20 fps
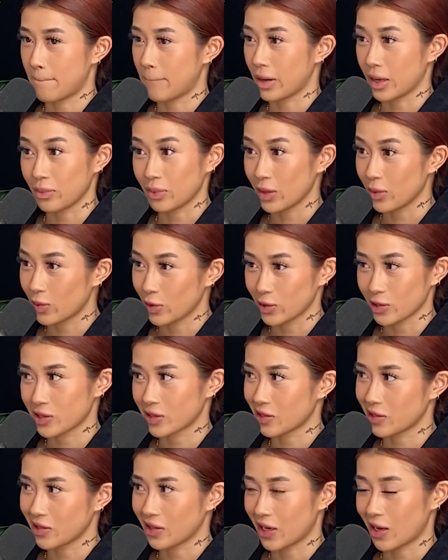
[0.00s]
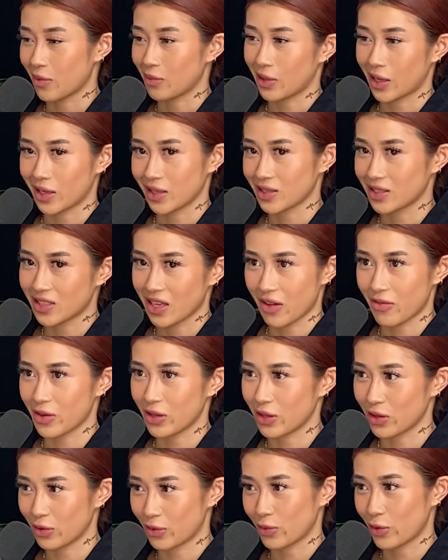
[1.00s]
But people still come like 7
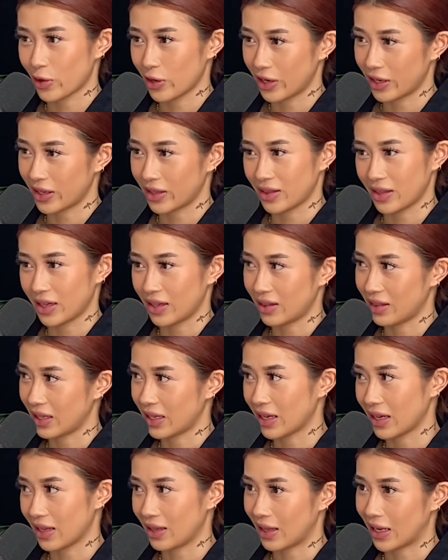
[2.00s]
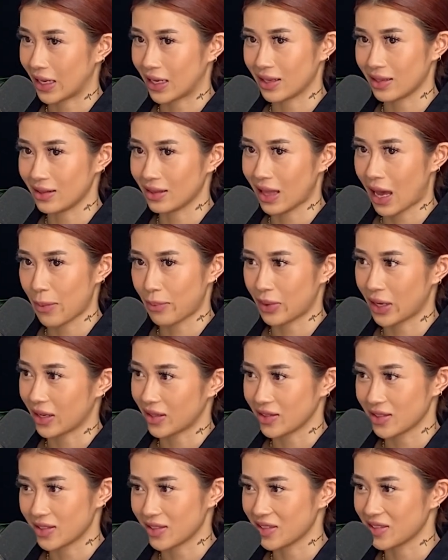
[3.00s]
in the morning, and then they get like lap
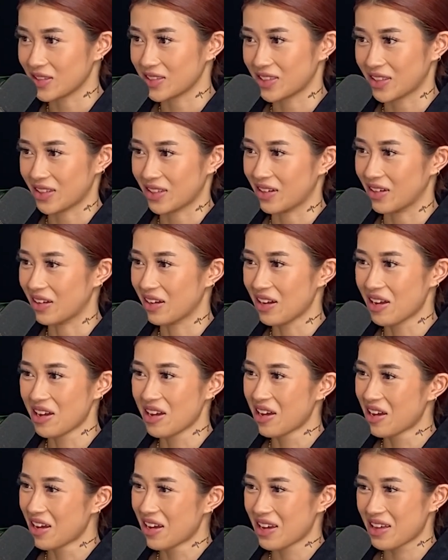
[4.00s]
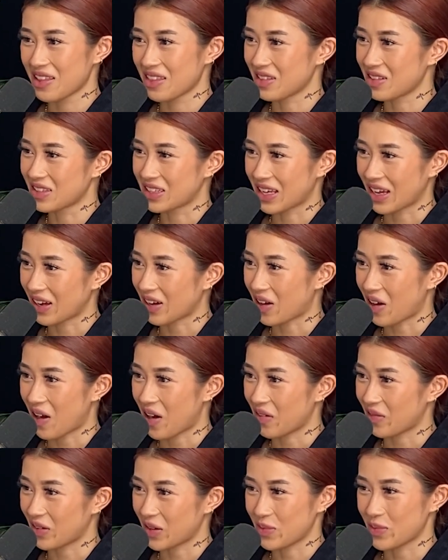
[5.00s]
dances and get
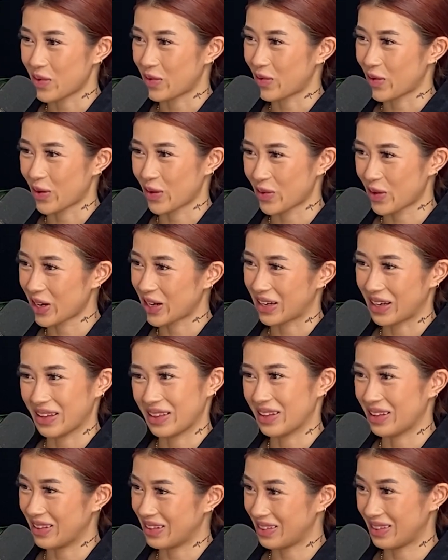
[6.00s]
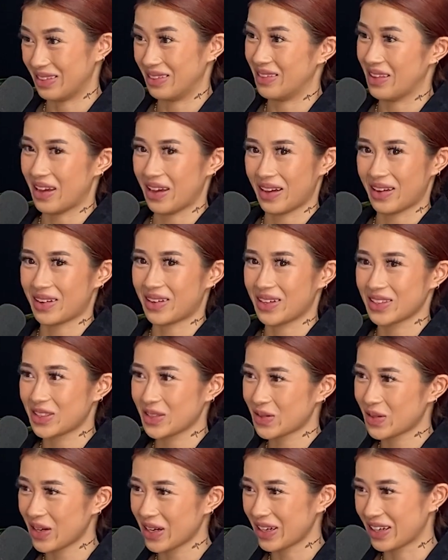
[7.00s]
coffee before work, and then they head on
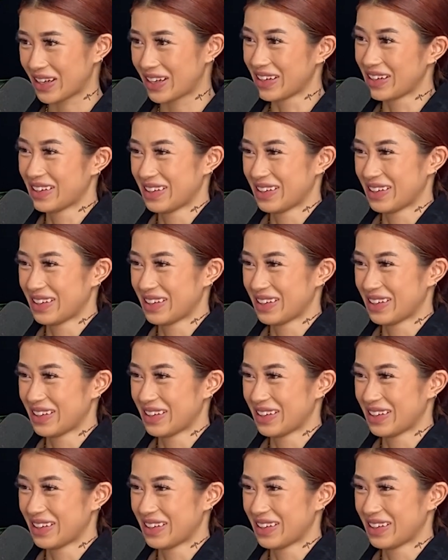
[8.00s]
to work.